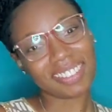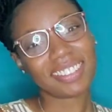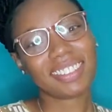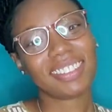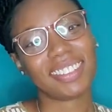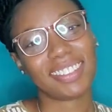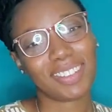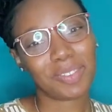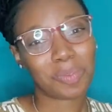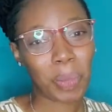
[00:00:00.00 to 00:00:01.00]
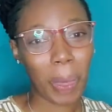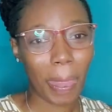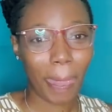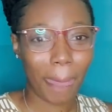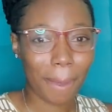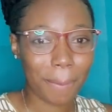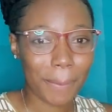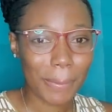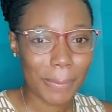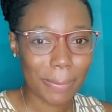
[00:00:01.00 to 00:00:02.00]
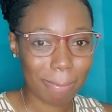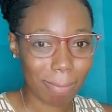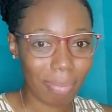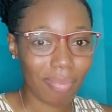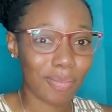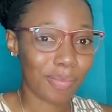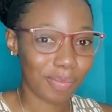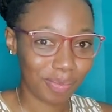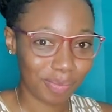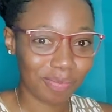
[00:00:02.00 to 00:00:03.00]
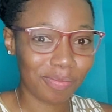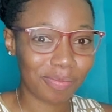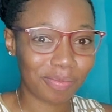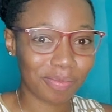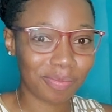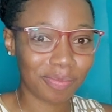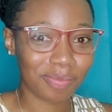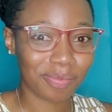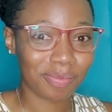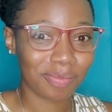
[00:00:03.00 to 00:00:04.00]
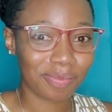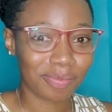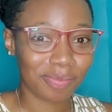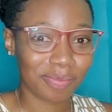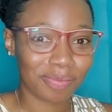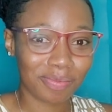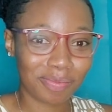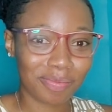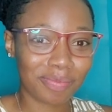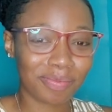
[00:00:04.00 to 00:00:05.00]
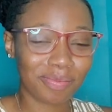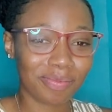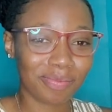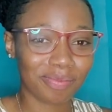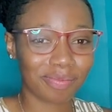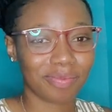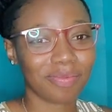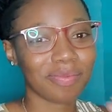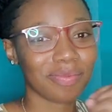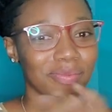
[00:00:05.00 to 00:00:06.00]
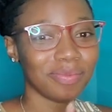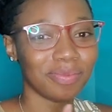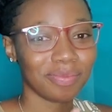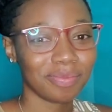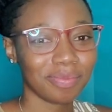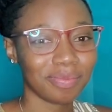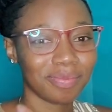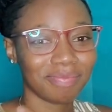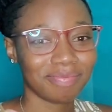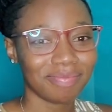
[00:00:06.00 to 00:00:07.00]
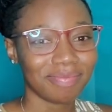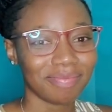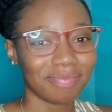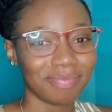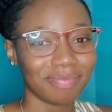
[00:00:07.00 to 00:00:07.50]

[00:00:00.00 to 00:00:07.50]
No words are spoken by the person on screen.